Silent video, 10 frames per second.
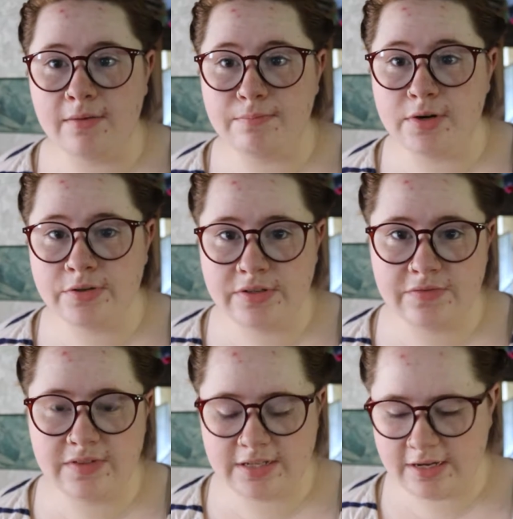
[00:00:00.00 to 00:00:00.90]
most
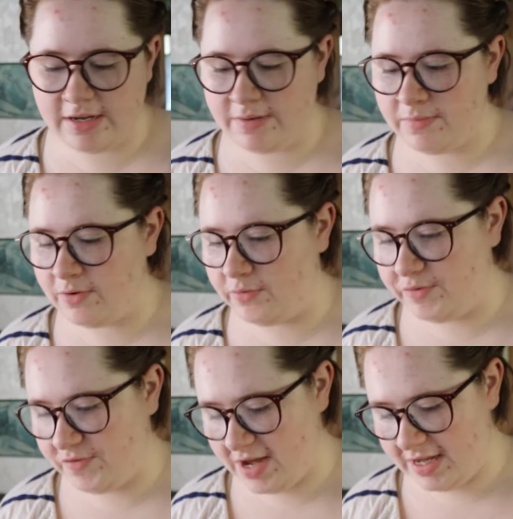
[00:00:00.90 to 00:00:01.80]
of the time,
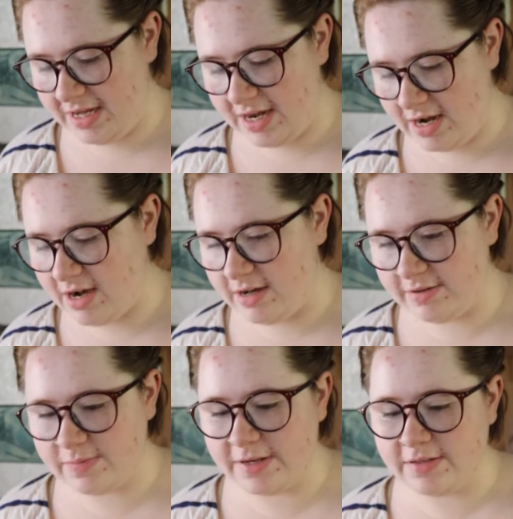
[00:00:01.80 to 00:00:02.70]
if I can get a hot
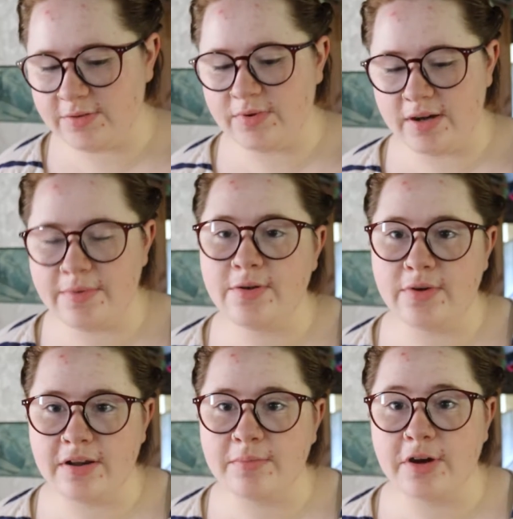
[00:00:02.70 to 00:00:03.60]
and spicy ramen,
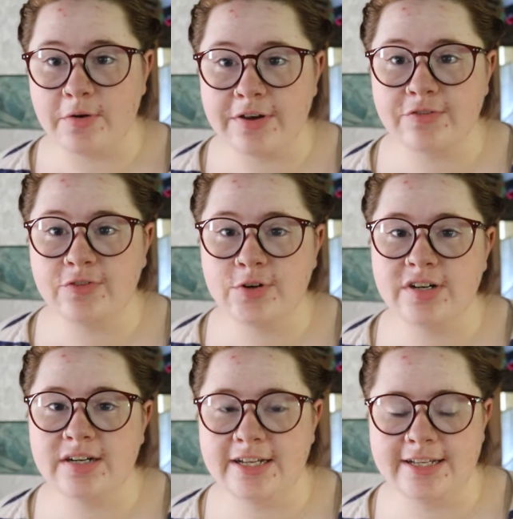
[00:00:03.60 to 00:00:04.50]
what I'm going
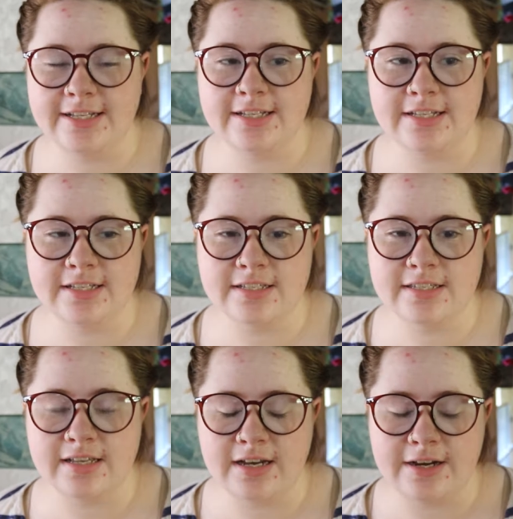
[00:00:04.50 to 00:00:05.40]
for is,